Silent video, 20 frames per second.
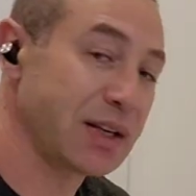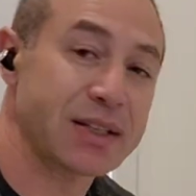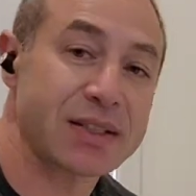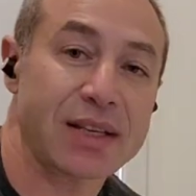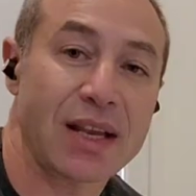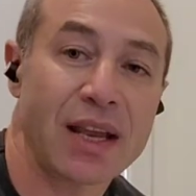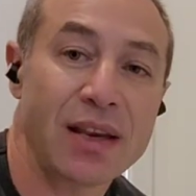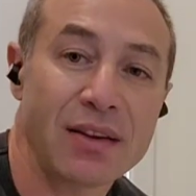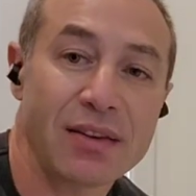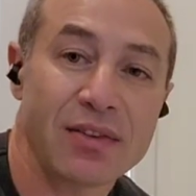is
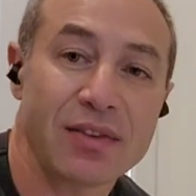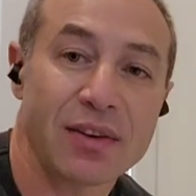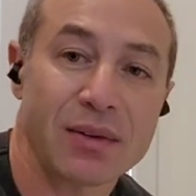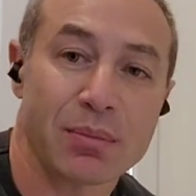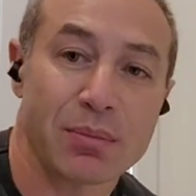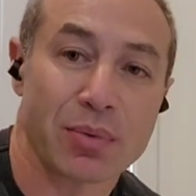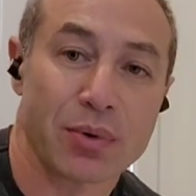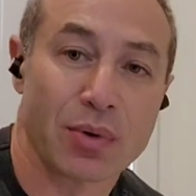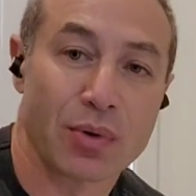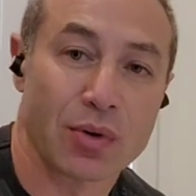
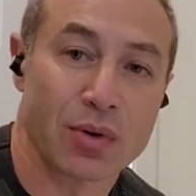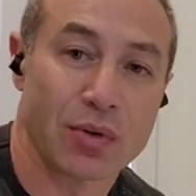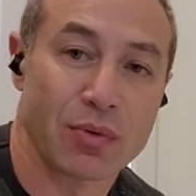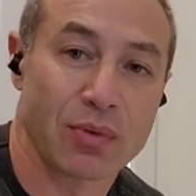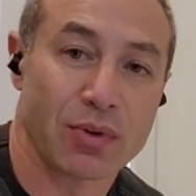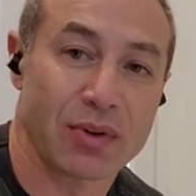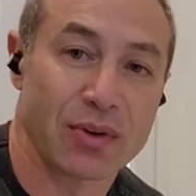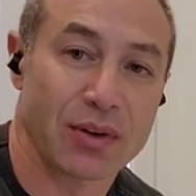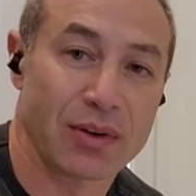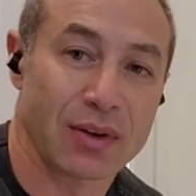anything broke
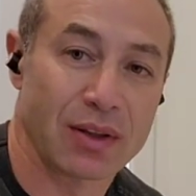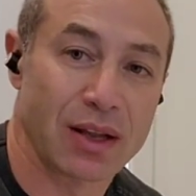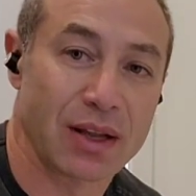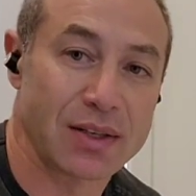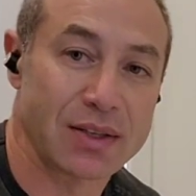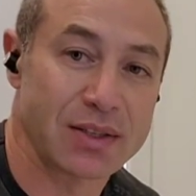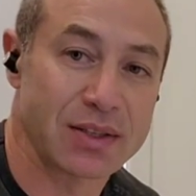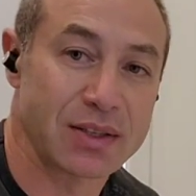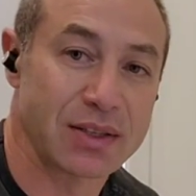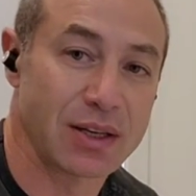within
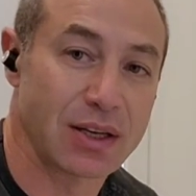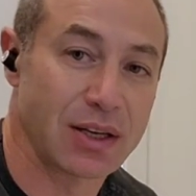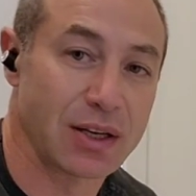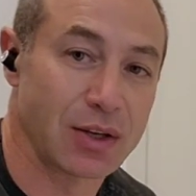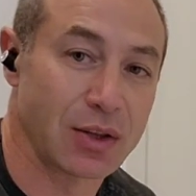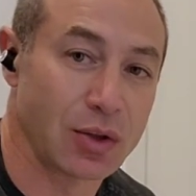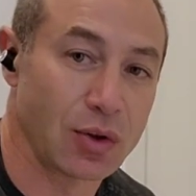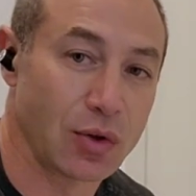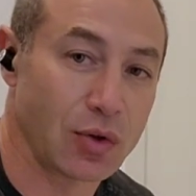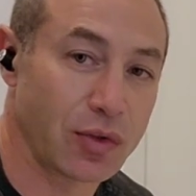last year?
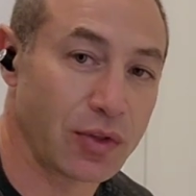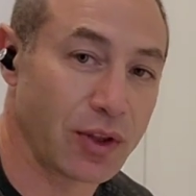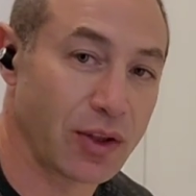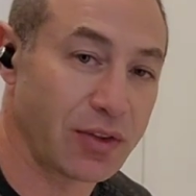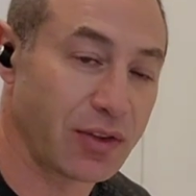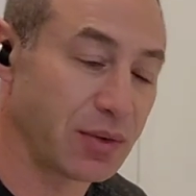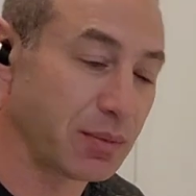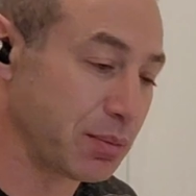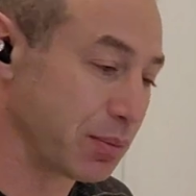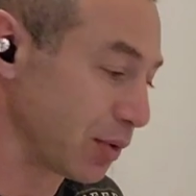
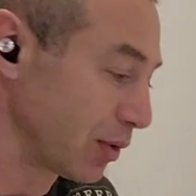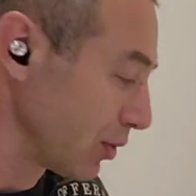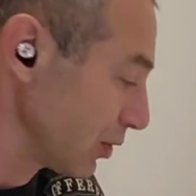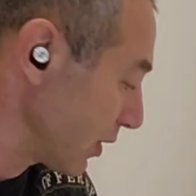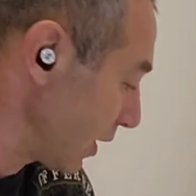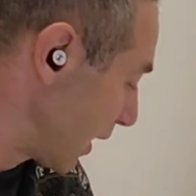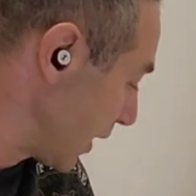Nothing broke,